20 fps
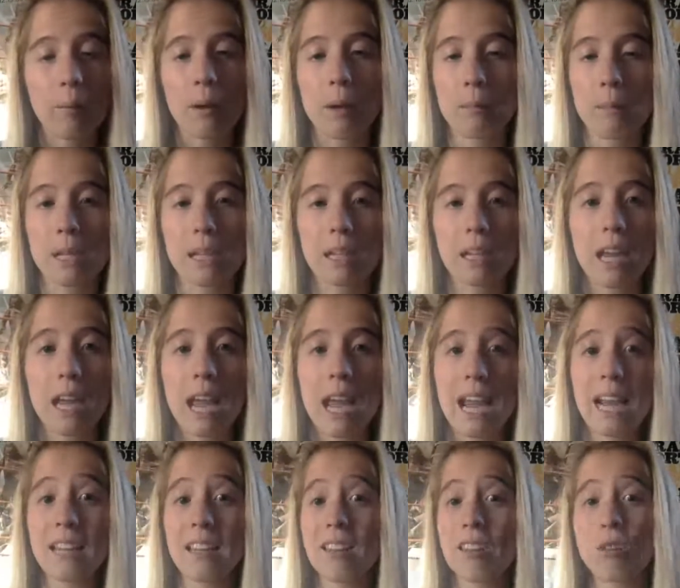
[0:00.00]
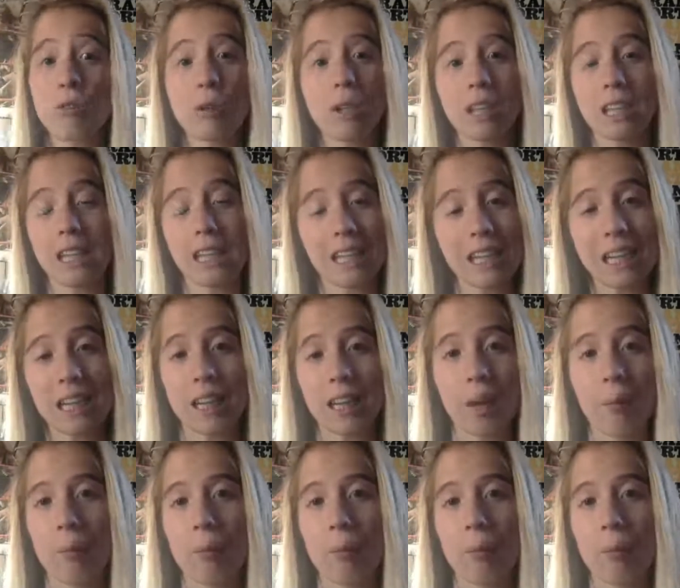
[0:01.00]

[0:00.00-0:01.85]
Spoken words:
But I mean, he doesn't really need it.